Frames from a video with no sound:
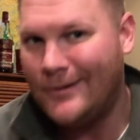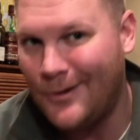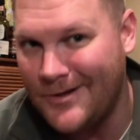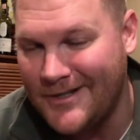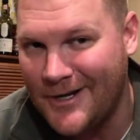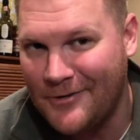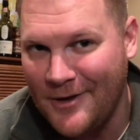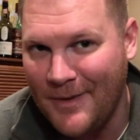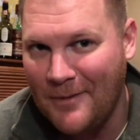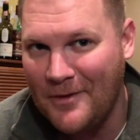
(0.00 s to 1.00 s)
or
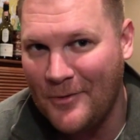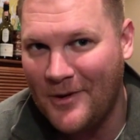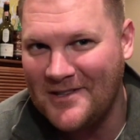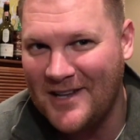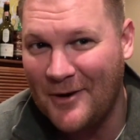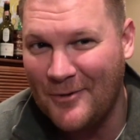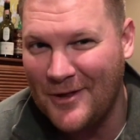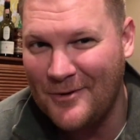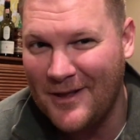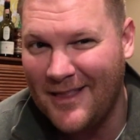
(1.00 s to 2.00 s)
secretly maybe the ones that I
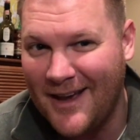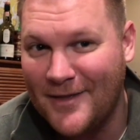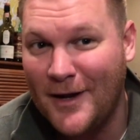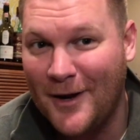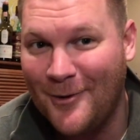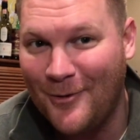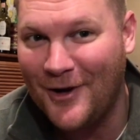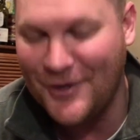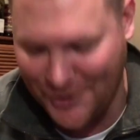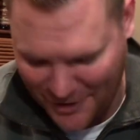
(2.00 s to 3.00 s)
really like that I don't
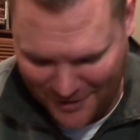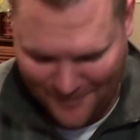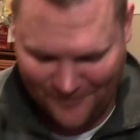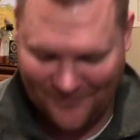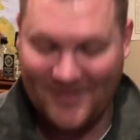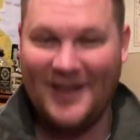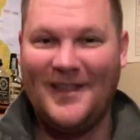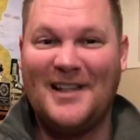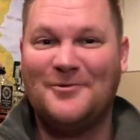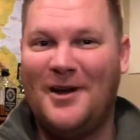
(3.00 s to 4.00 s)
want to share.
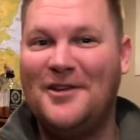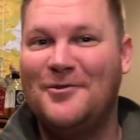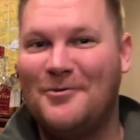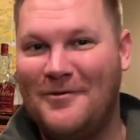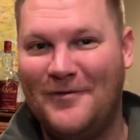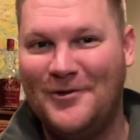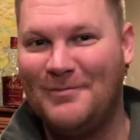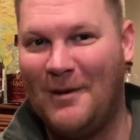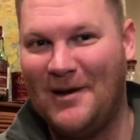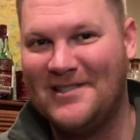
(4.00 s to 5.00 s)
That's when I do the reviews
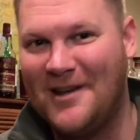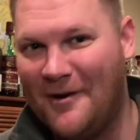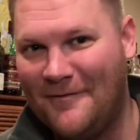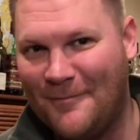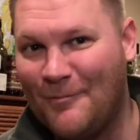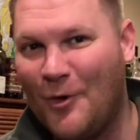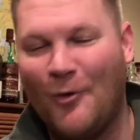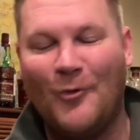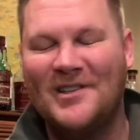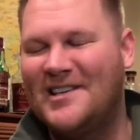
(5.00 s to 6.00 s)
by myself, or
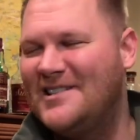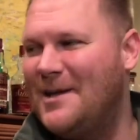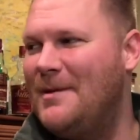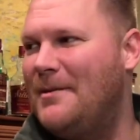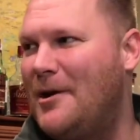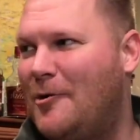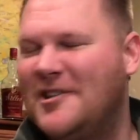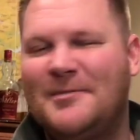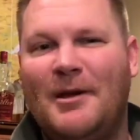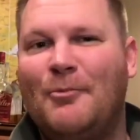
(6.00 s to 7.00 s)
whiskeys that maybe I
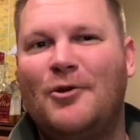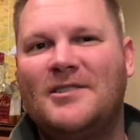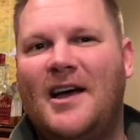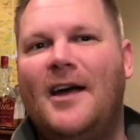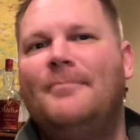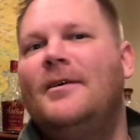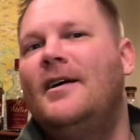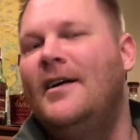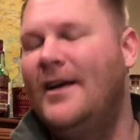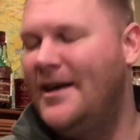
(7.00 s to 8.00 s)
want to spend more time
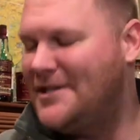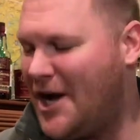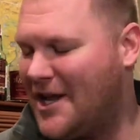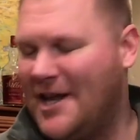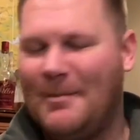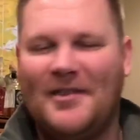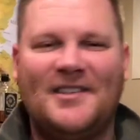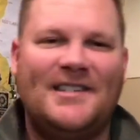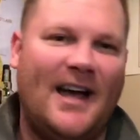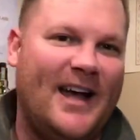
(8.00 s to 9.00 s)
talking about the
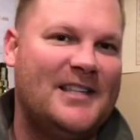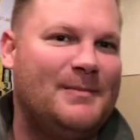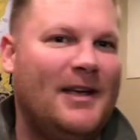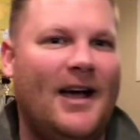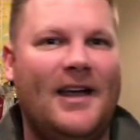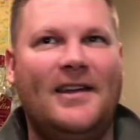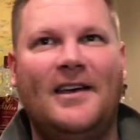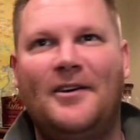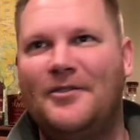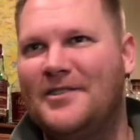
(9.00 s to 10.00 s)
science behind
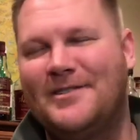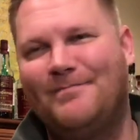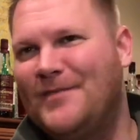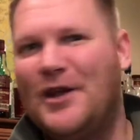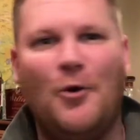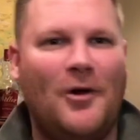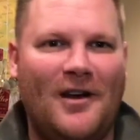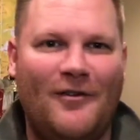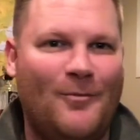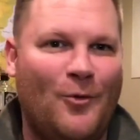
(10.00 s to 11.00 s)
it, or just, you know,
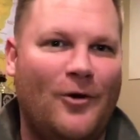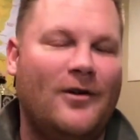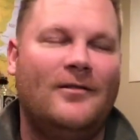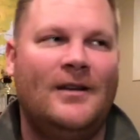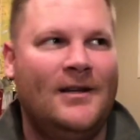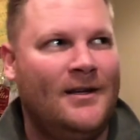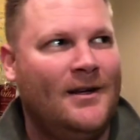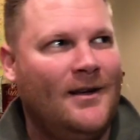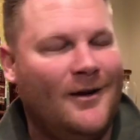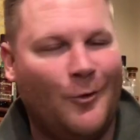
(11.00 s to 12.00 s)
whatever, more
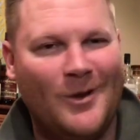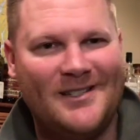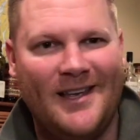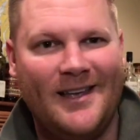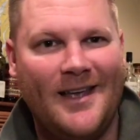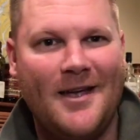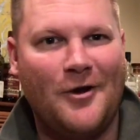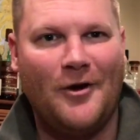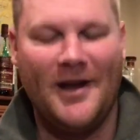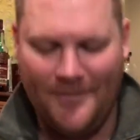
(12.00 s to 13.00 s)
whiskey
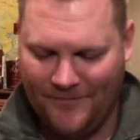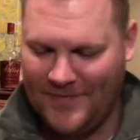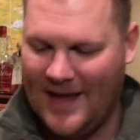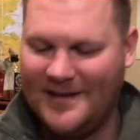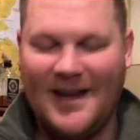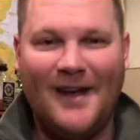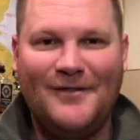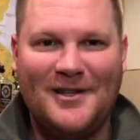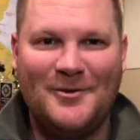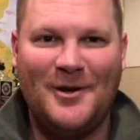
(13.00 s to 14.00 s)
geekery that Dave
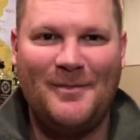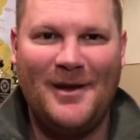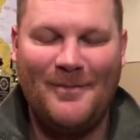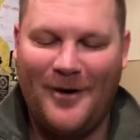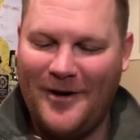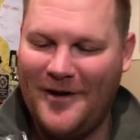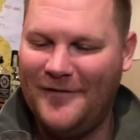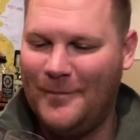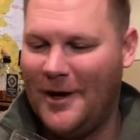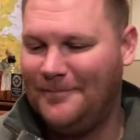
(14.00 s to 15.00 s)
doesn't want to be a part
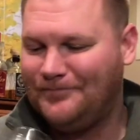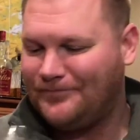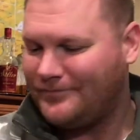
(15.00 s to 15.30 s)
of. But